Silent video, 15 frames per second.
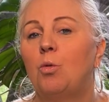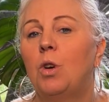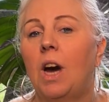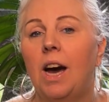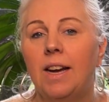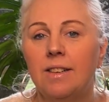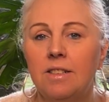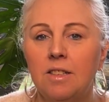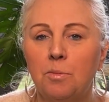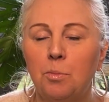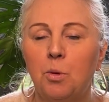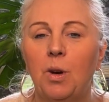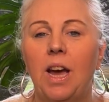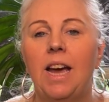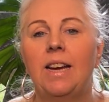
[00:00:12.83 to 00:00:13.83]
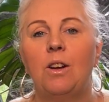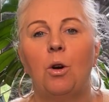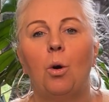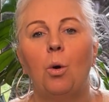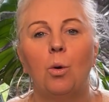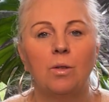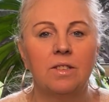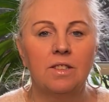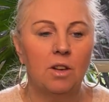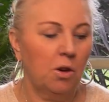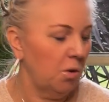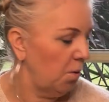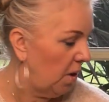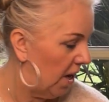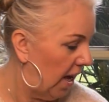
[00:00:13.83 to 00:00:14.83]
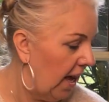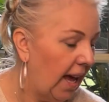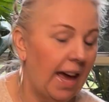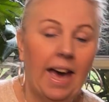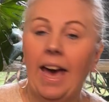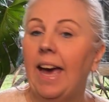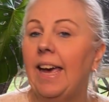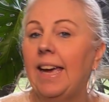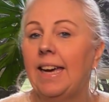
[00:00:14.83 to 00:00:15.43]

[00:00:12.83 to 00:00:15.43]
Guidance Book and also a